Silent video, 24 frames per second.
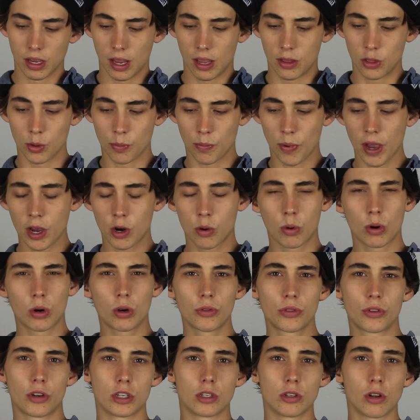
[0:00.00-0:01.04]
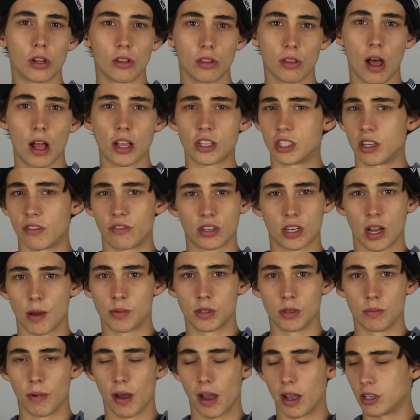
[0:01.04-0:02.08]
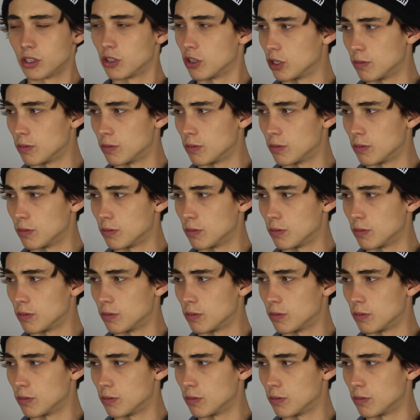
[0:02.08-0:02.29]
In the bike world, there's lots of different types of bikes.